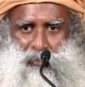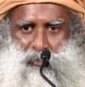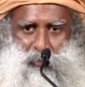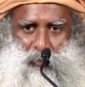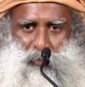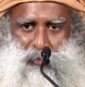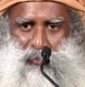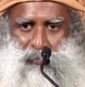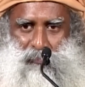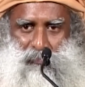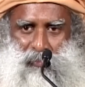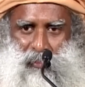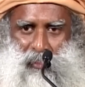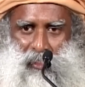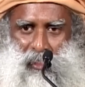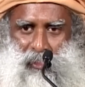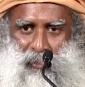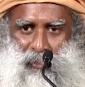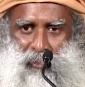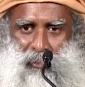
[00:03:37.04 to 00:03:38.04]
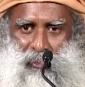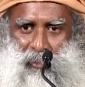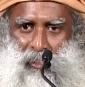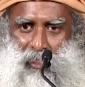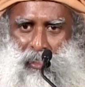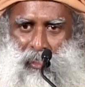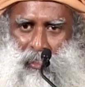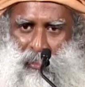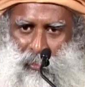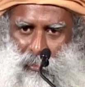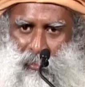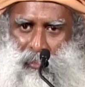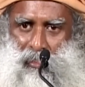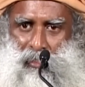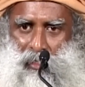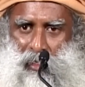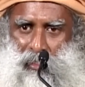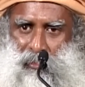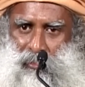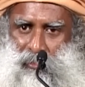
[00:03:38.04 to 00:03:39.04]
The source of creation
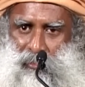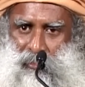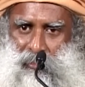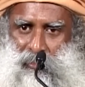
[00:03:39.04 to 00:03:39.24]
got